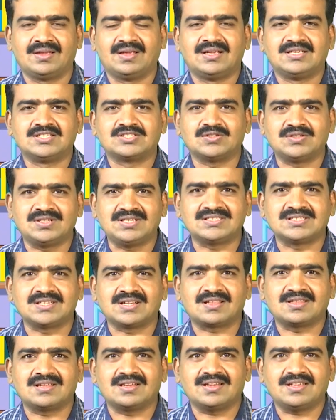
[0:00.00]
So, these are
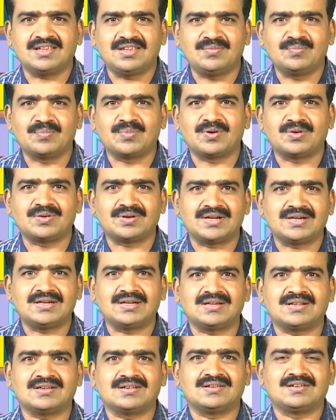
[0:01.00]
the important
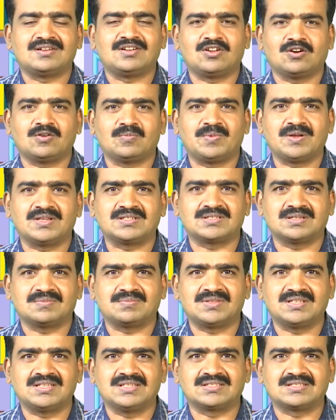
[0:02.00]
topics of
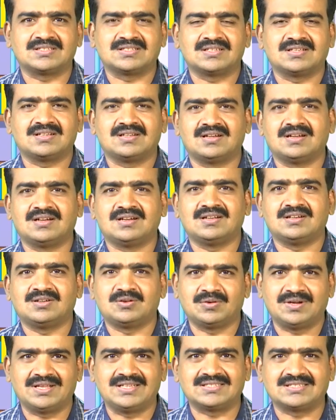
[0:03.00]
this
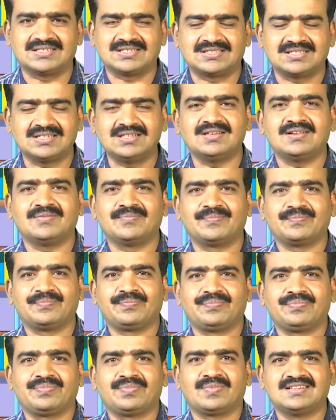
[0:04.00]
today's session.
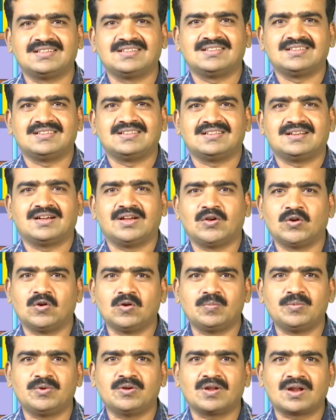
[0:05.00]
I
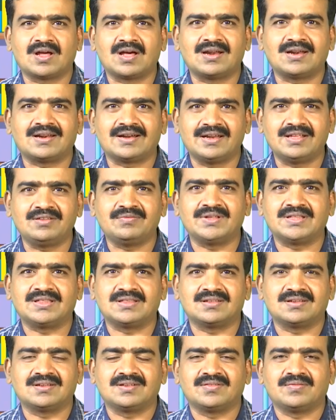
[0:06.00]
hope you are all ready with
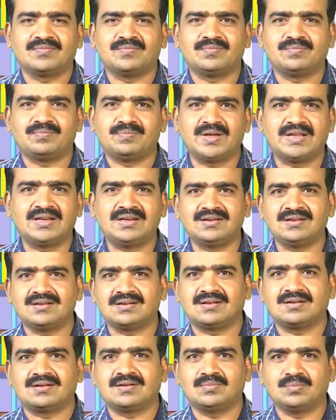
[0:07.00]
pen,
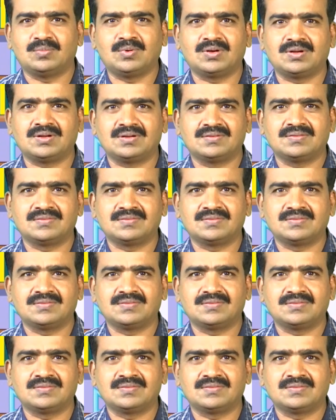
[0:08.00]
book